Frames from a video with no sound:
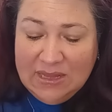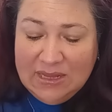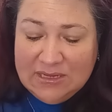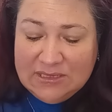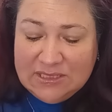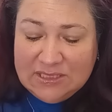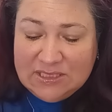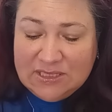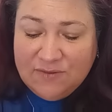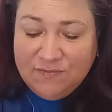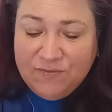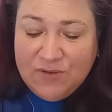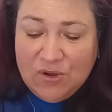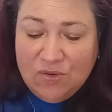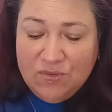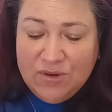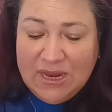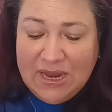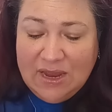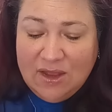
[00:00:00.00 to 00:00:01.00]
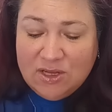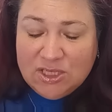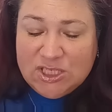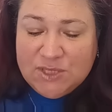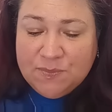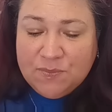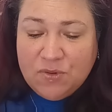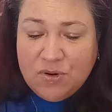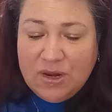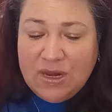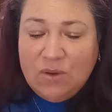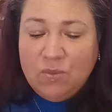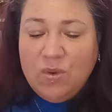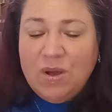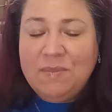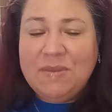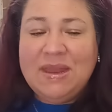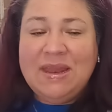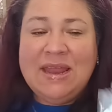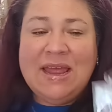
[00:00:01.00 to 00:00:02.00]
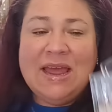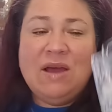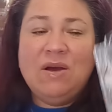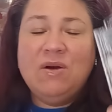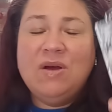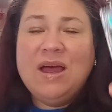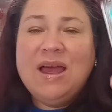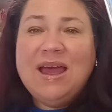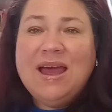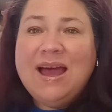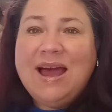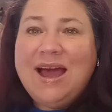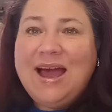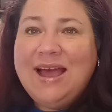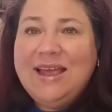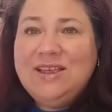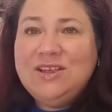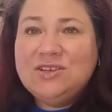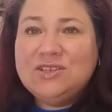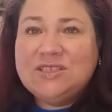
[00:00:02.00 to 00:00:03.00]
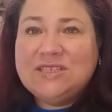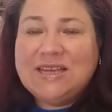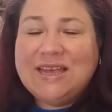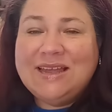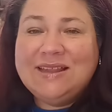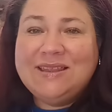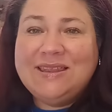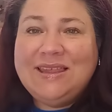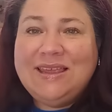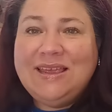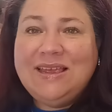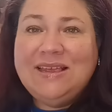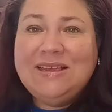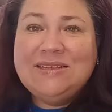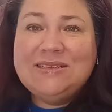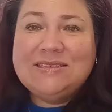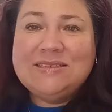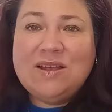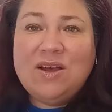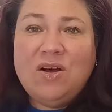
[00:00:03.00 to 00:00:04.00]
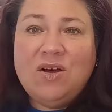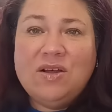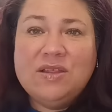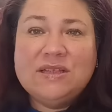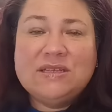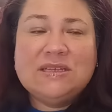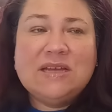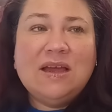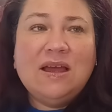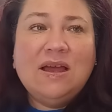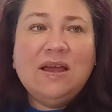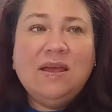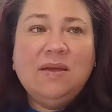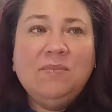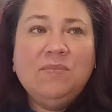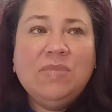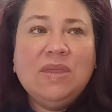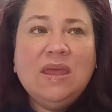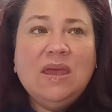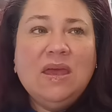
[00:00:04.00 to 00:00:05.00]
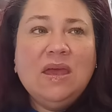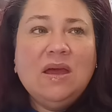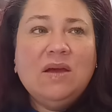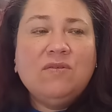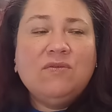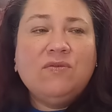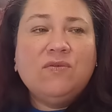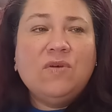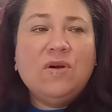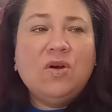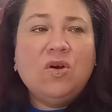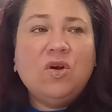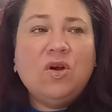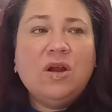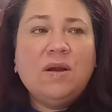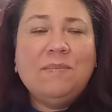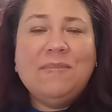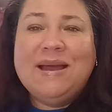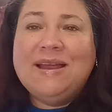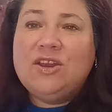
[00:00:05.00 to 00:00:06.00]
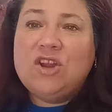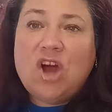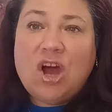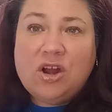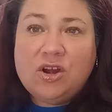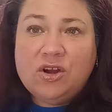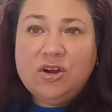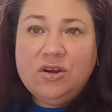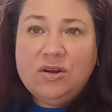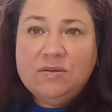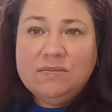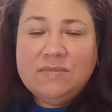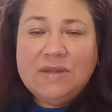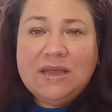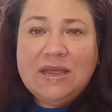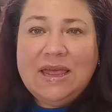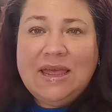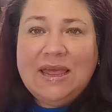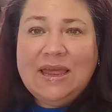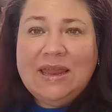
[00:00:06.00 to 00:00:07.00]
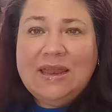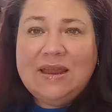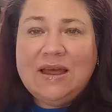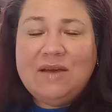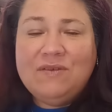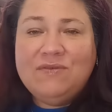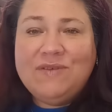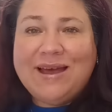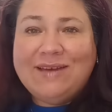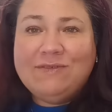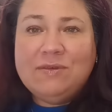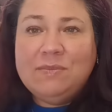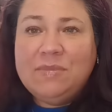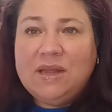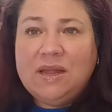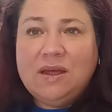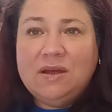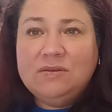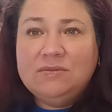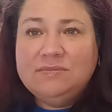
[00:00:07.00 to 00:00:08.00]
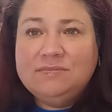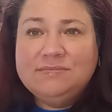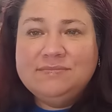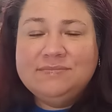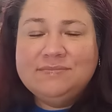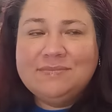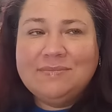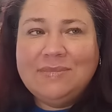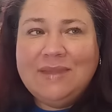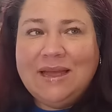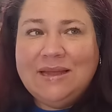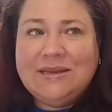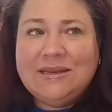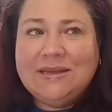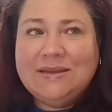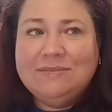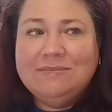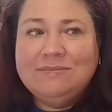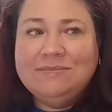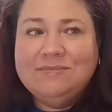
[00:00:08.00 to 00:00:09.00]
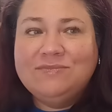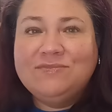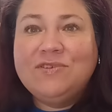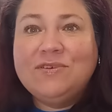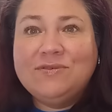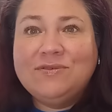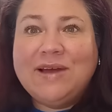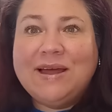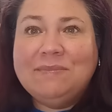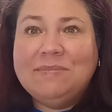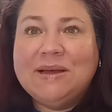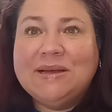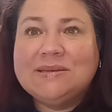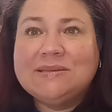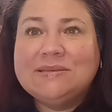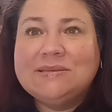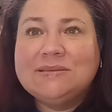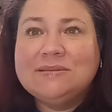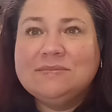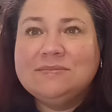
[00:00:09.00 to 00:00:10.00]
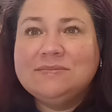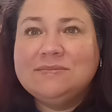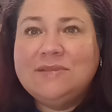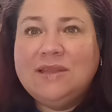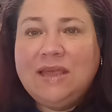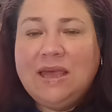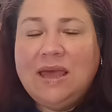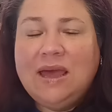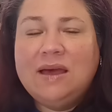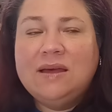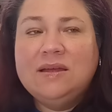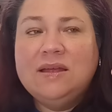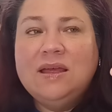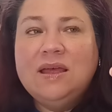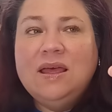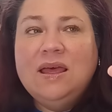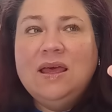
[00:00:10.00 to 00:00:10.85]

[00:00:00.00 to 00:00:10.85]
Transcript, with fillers: This is the Faux Nails Pretty Woman. Now, I used to get these all the time for my daughter in a five and below. I did for five bucks. Yeah.